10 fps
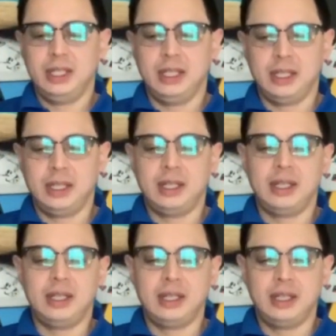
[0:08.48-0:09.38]

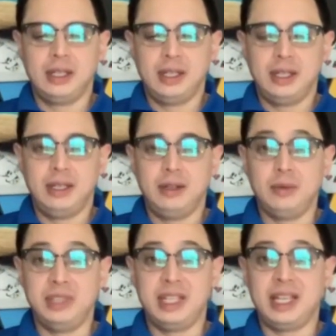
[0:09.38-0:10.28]
Uh, it
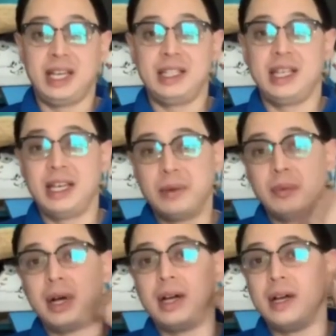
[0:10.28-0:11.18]
was a cat that had a
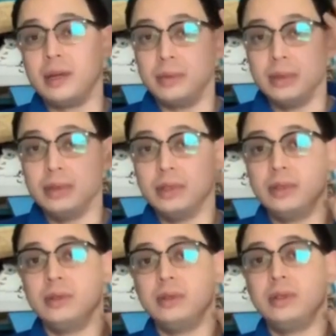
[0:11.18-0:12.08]
bob
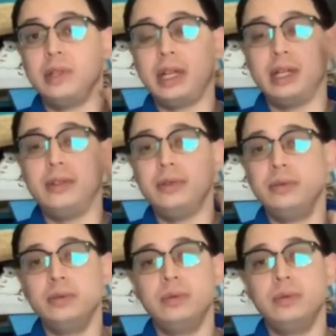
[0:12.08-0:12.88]
hairdo.